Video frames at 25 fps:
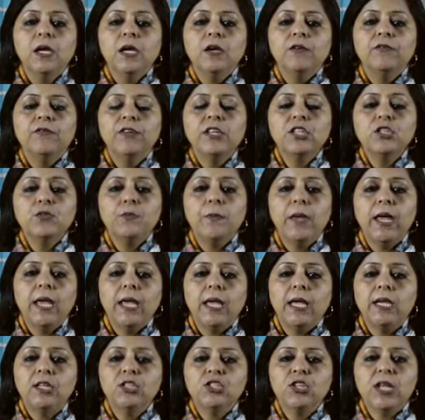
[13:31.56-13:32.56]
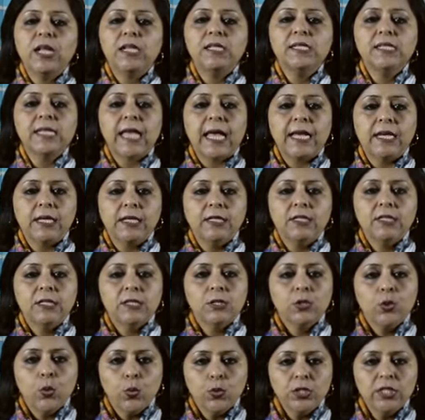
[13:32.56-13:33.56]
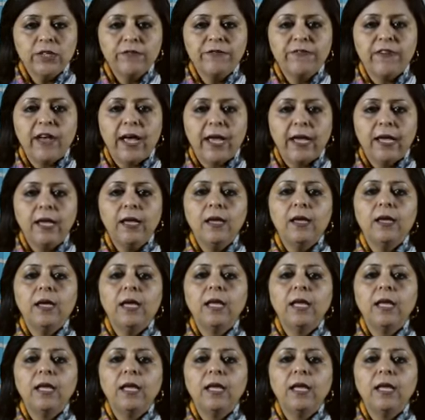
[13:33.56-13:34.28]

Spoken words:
which may it shall notify